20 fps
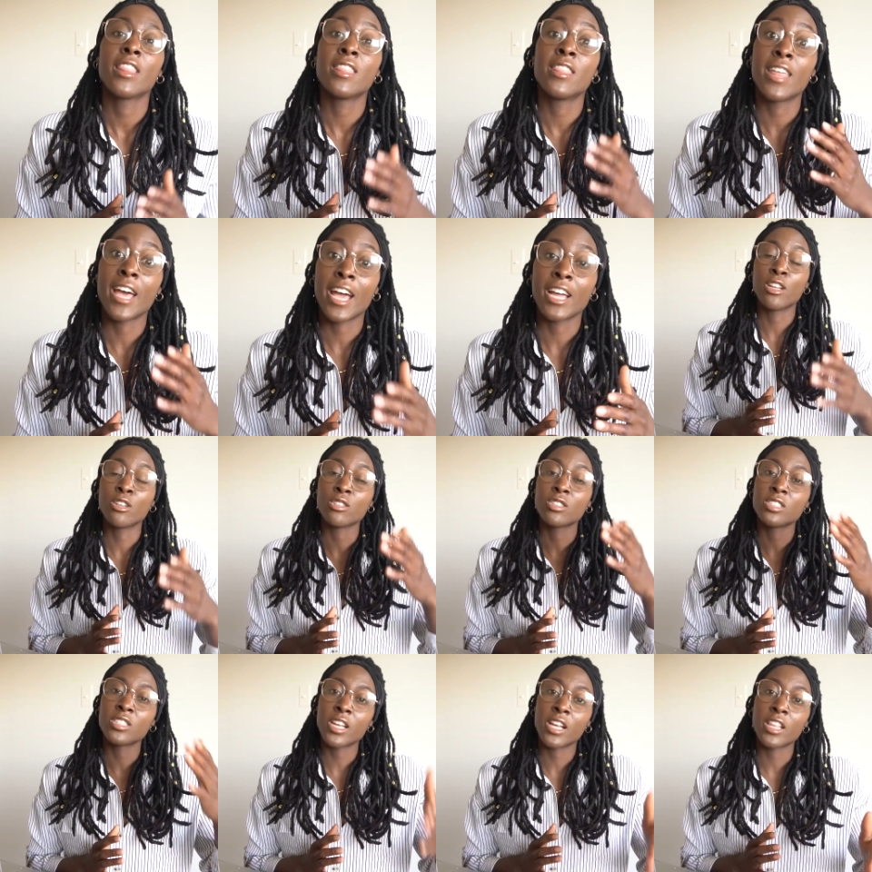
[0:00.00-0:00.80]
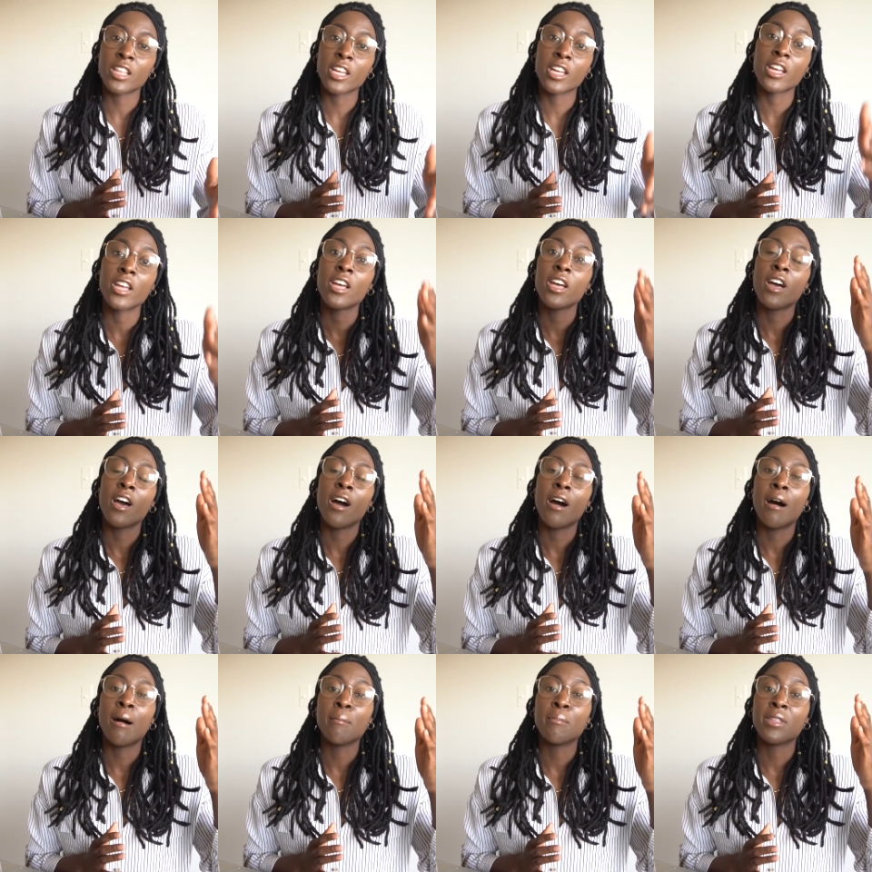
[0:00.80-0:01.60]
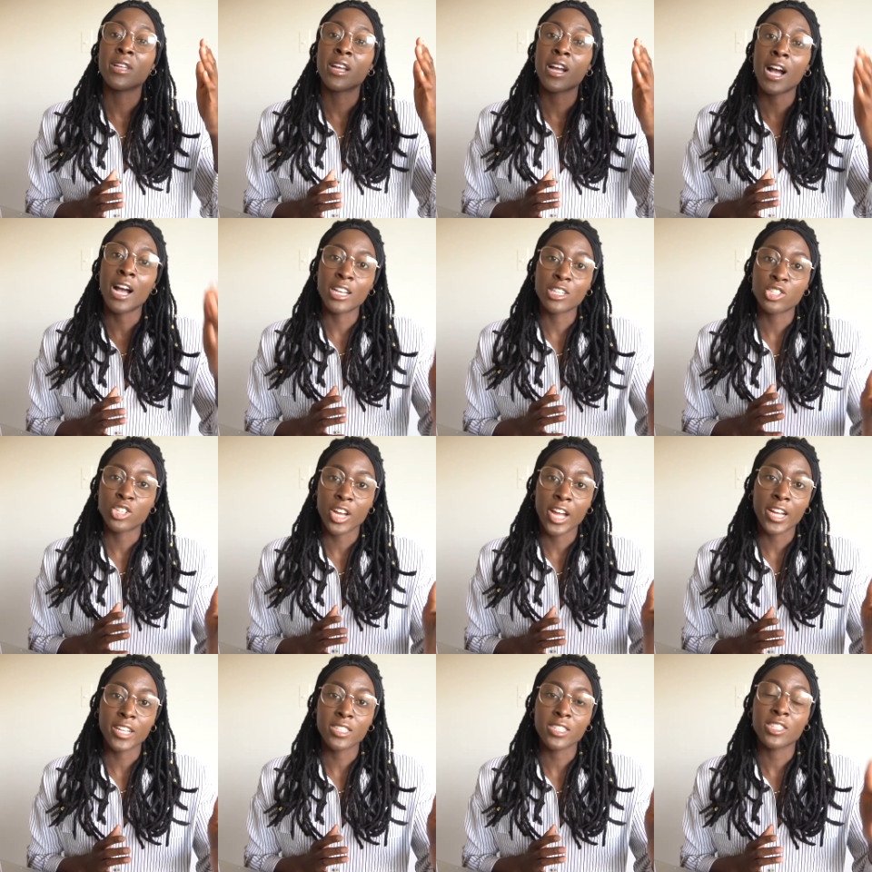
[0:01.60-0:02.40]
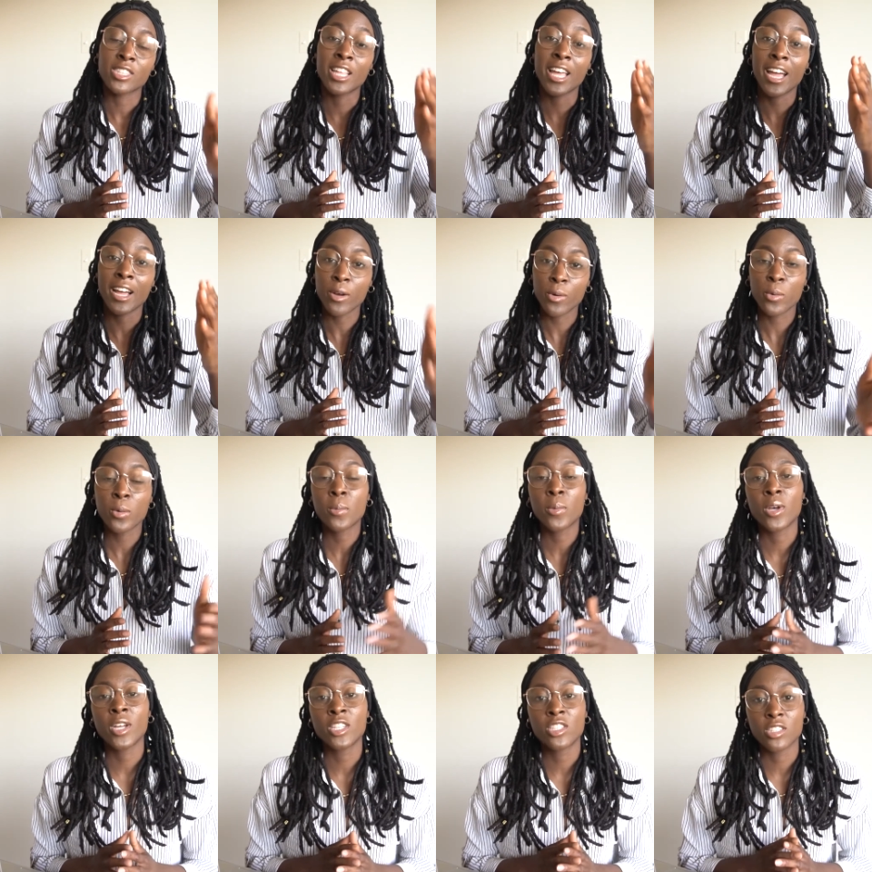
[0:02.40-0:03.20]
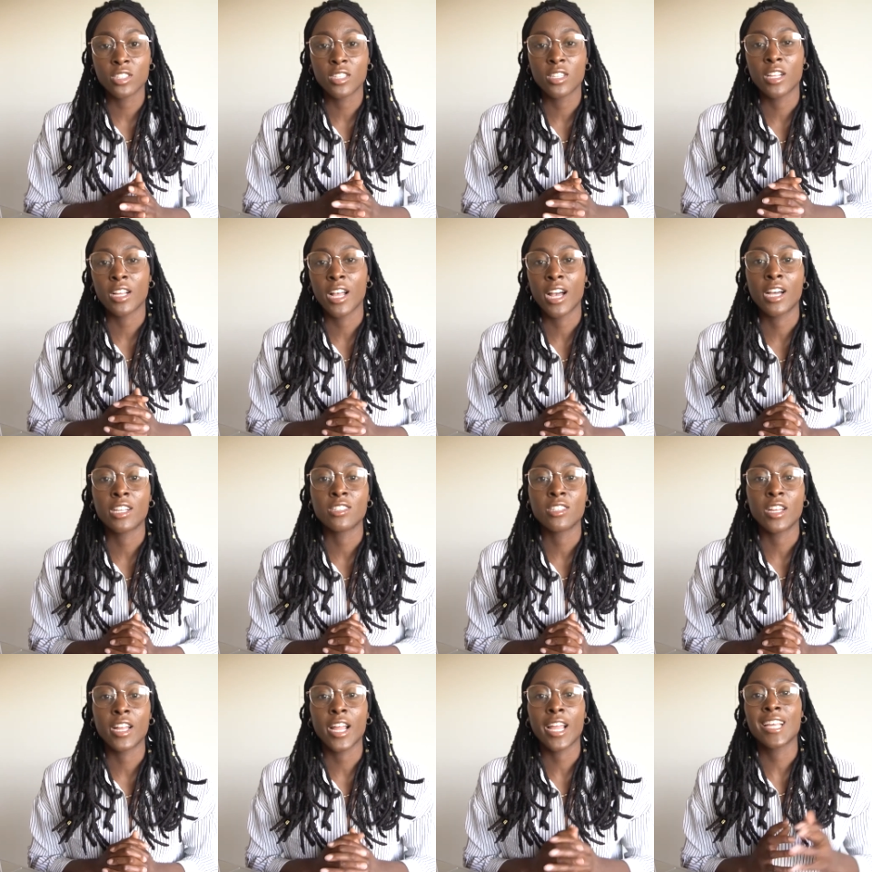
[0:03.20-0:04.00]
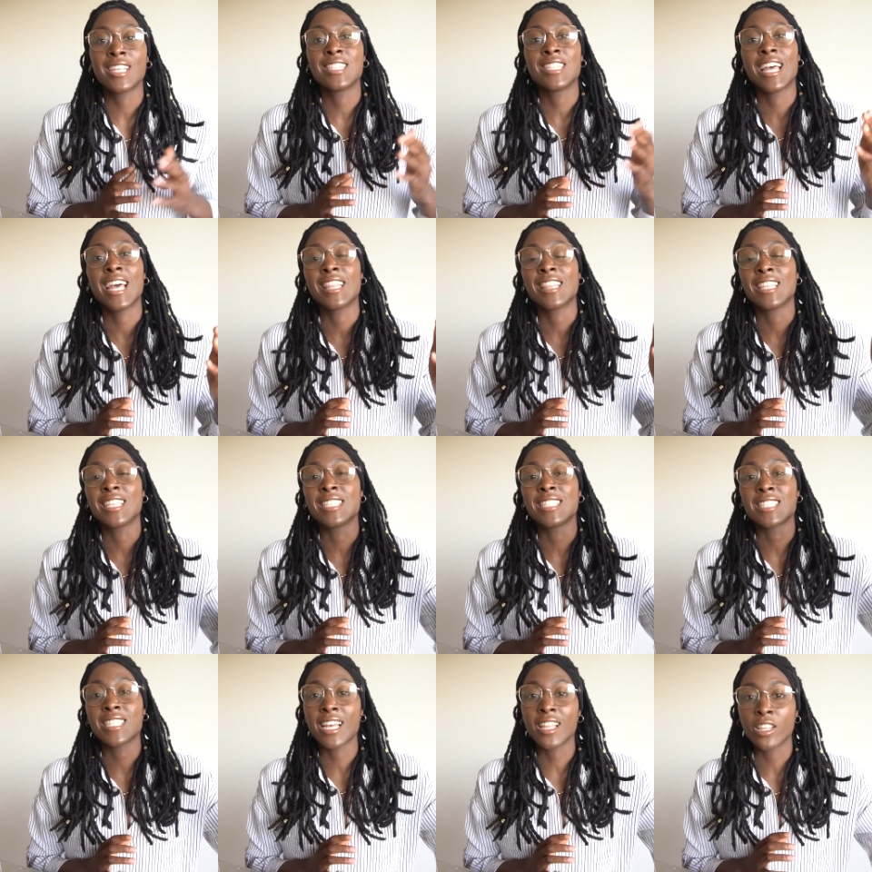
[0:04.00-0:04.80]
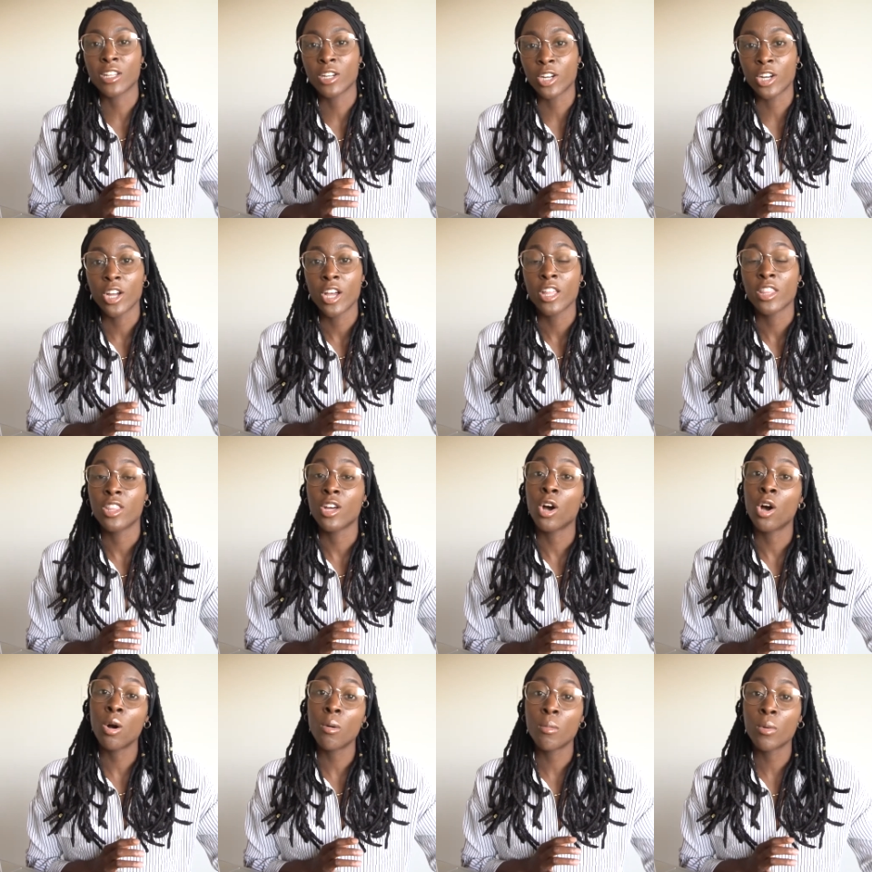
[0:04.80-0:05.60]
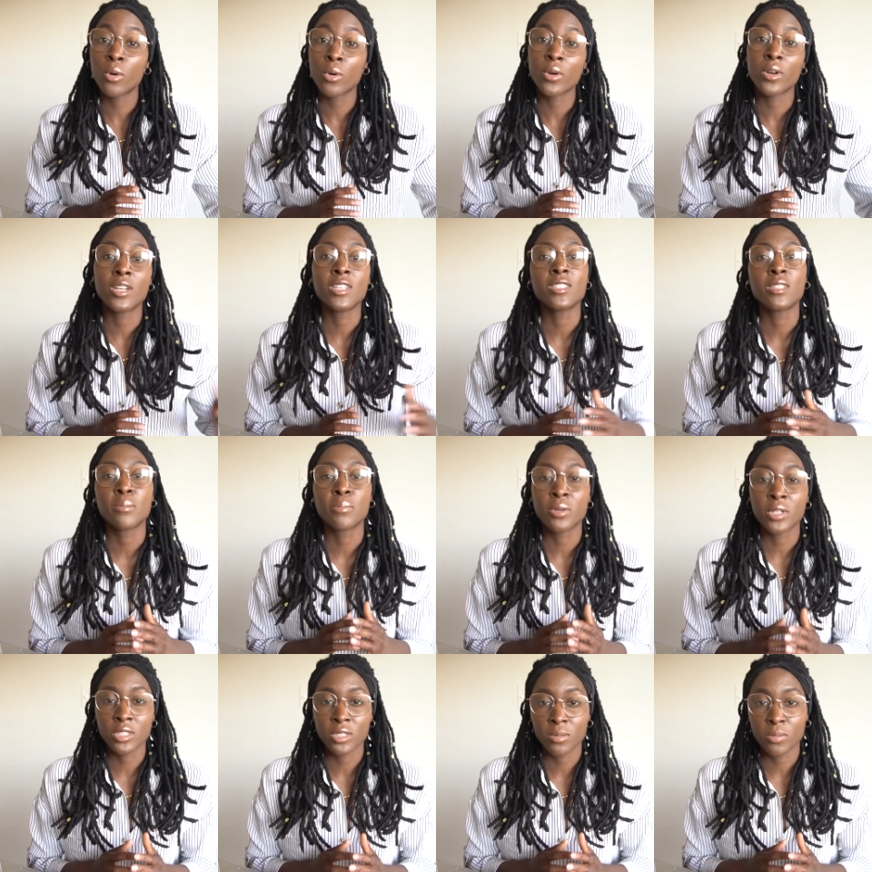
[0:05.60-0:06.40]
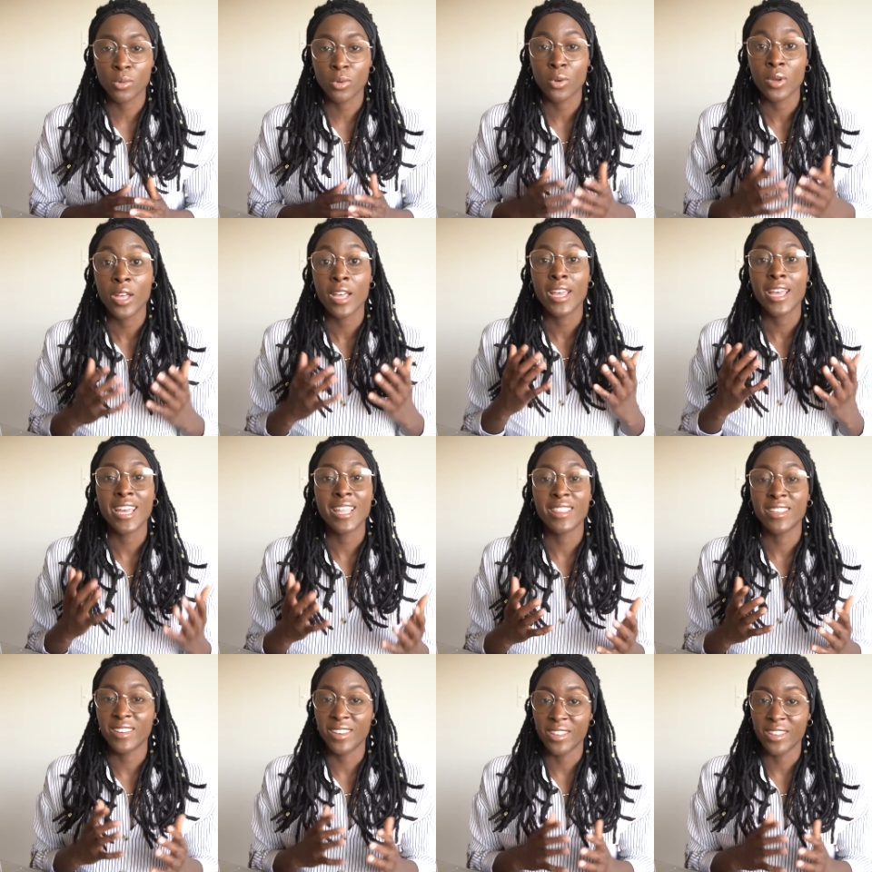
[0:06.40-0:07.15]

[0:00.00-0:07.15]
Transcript: that you're selling um, the contract, the equitable interest in the contract, and that the seller, the homeowner, is the principal in the